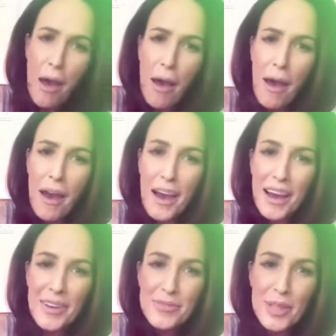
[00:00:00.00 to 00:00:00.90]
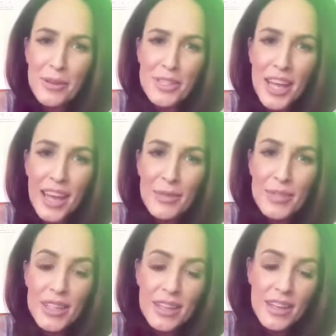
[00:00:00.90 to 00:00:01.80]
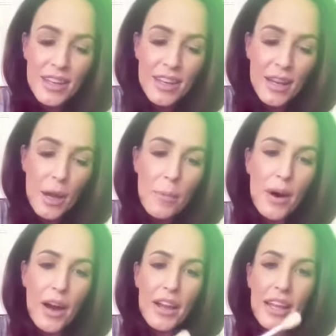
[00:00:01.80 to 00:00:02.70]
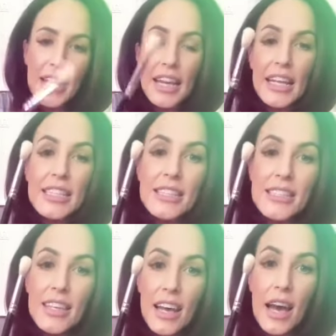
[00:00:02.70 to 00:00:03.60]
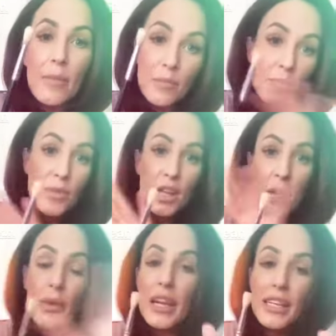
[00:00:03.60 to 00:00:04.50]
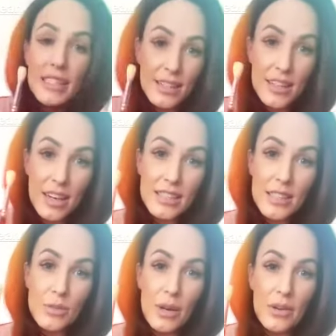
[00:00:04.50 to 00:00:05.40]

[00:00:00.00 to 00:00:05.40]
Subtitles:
I'm so ashamed, but it is completely sanitized as well now.